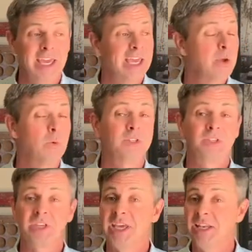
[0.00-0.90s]
He
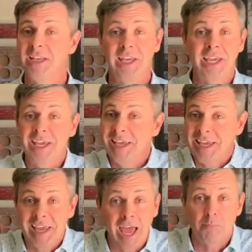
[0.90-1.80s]
was he he
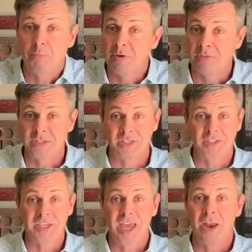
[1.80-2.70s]
he had
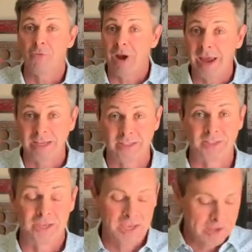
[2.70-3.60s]
privileges, he had rights